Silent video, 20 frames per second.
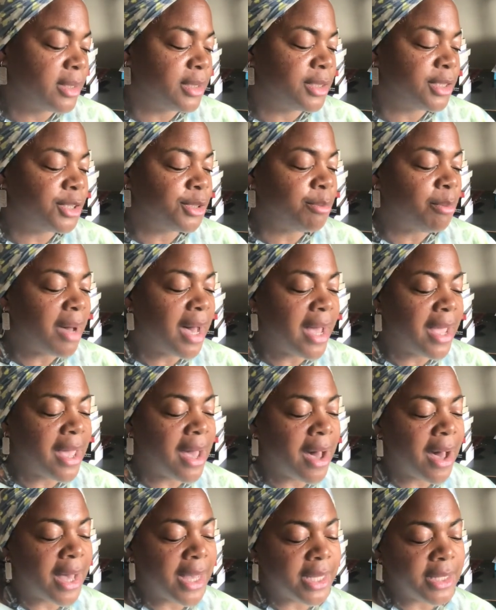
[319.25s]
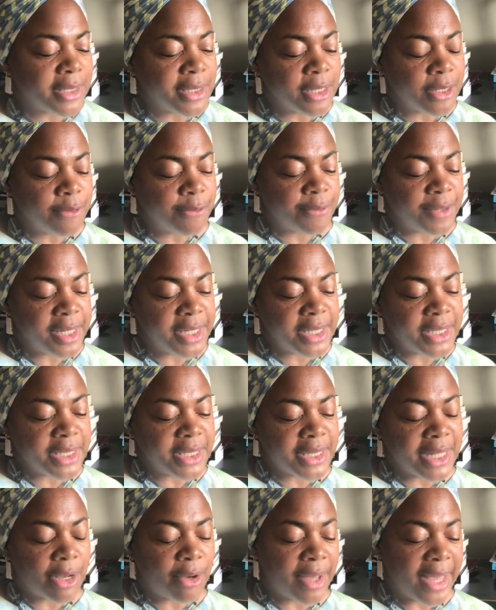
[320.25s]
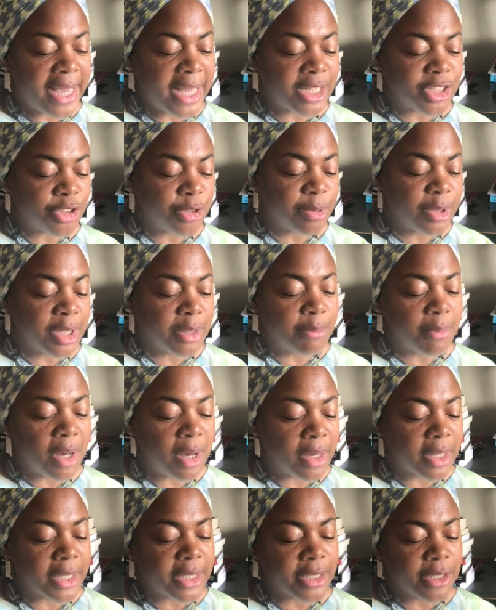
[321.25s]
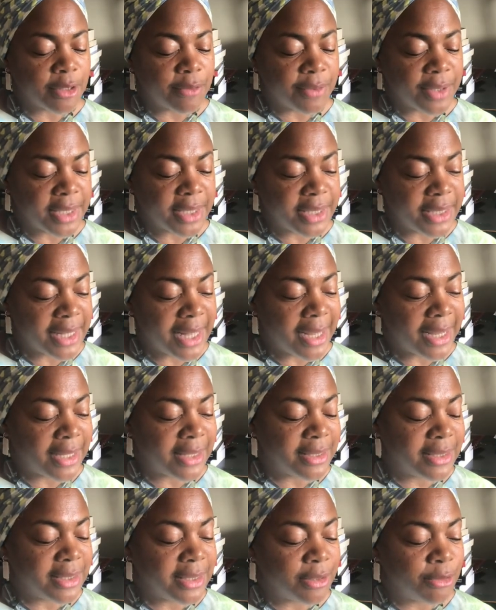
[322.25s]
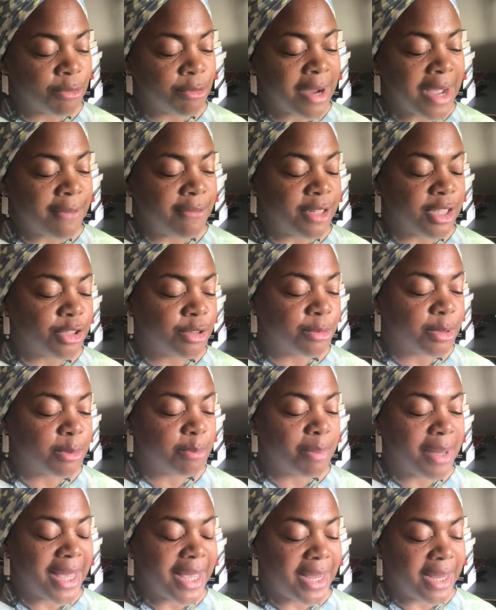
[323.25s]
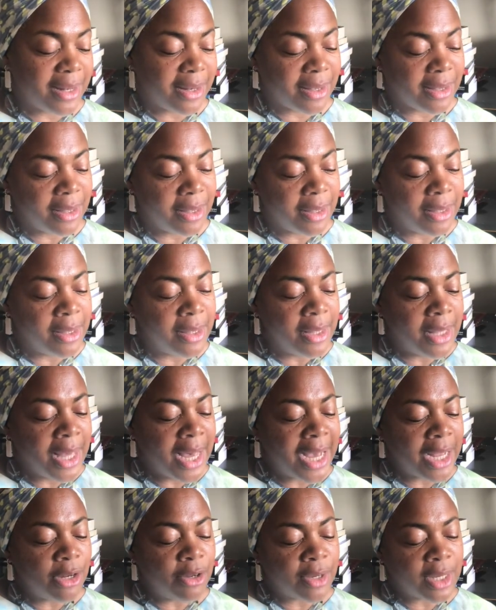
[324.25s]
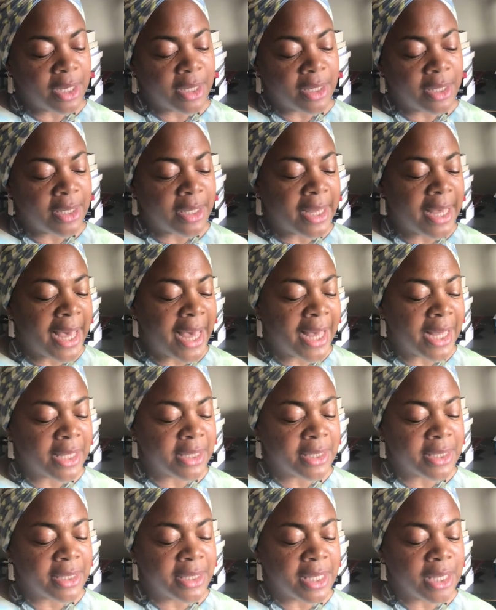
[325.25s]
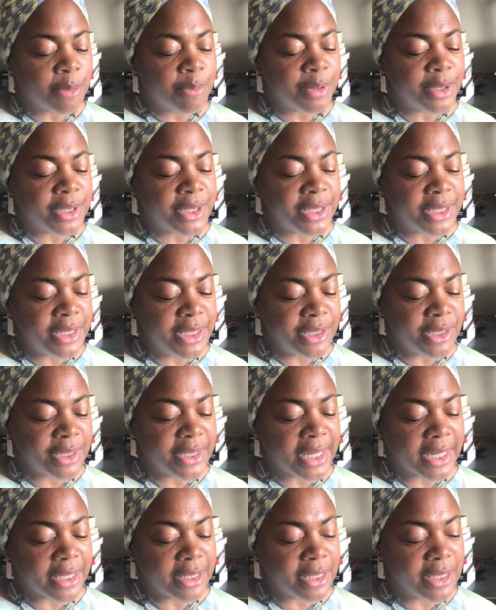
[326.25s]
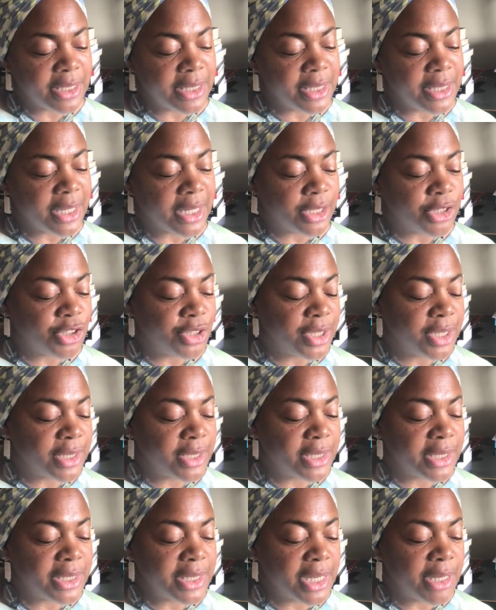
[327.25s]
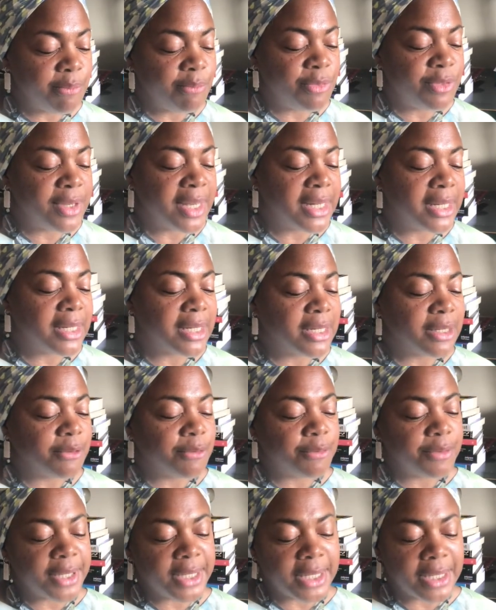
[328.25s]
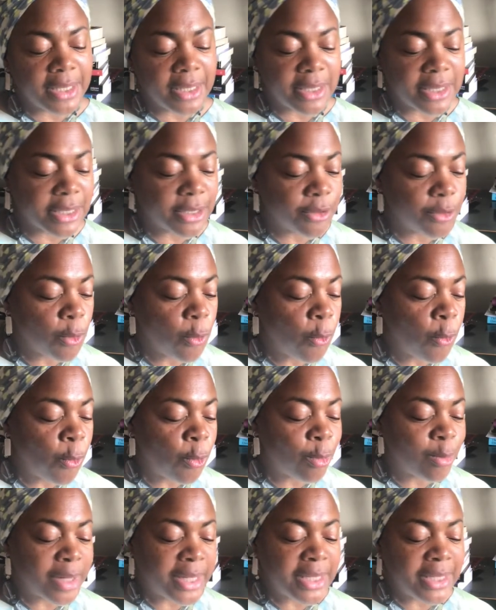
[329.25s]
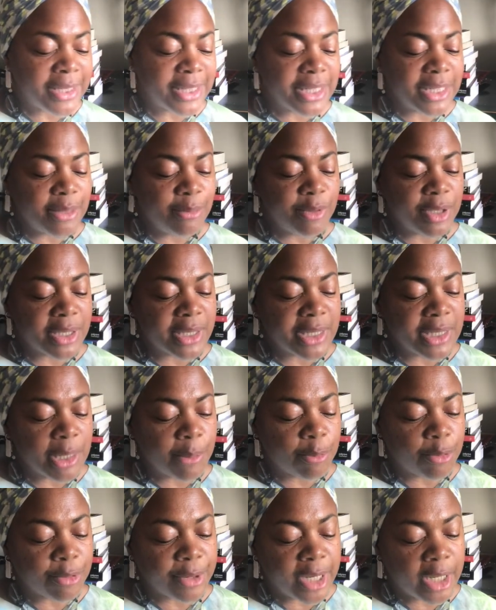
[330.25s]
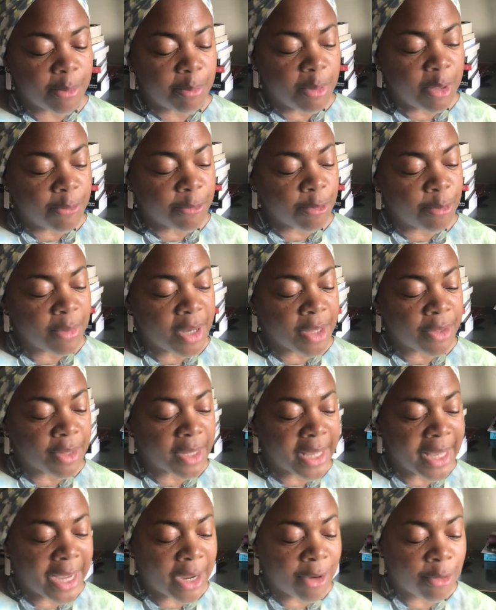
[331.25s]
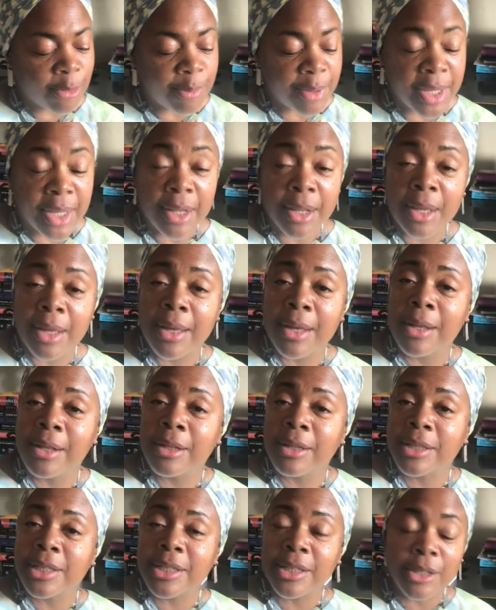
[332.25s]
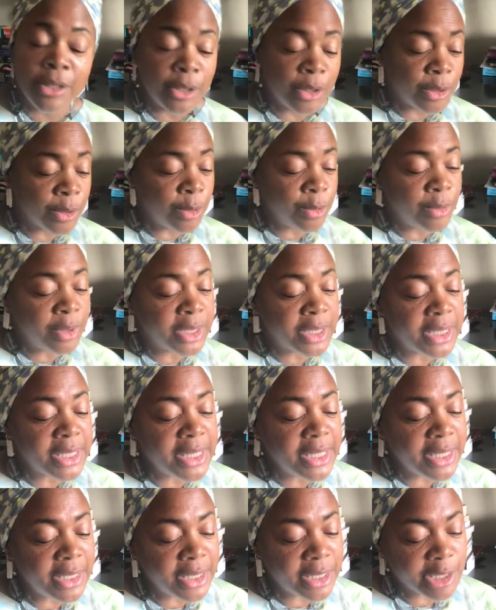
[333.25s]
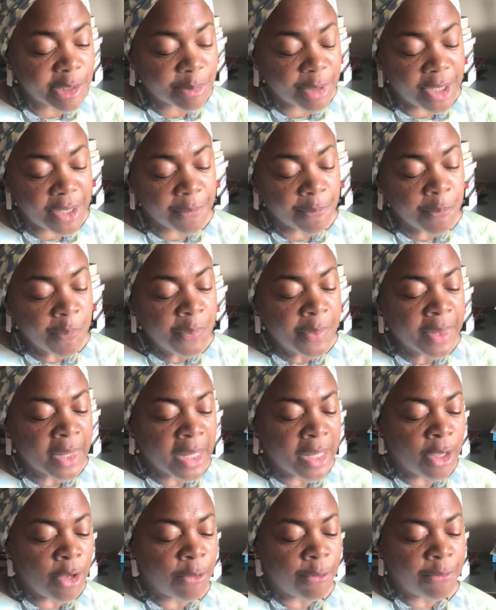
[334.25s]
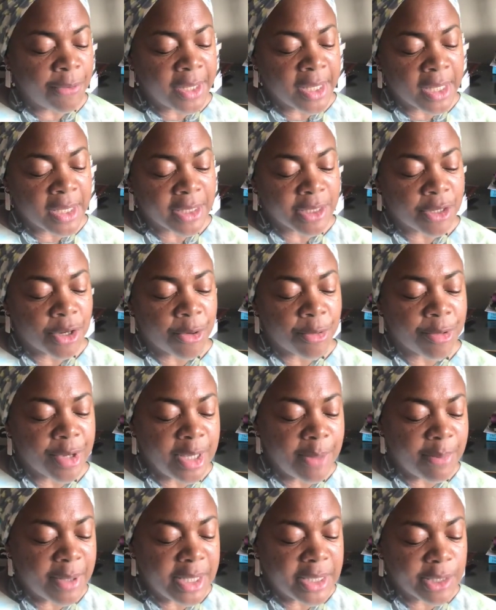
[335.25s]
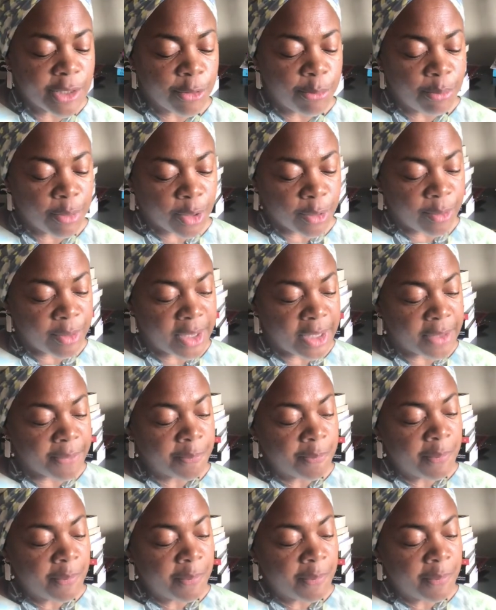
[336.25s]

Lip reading: To my eyes, her face is now etched with the markings of anxiety and ravaged with pain. I look at her hands and they are petite, and I can see I share the same delicate fingers that always seem to separate me from other Caribbean girls who teased me. Your fingers are creepy, so bony.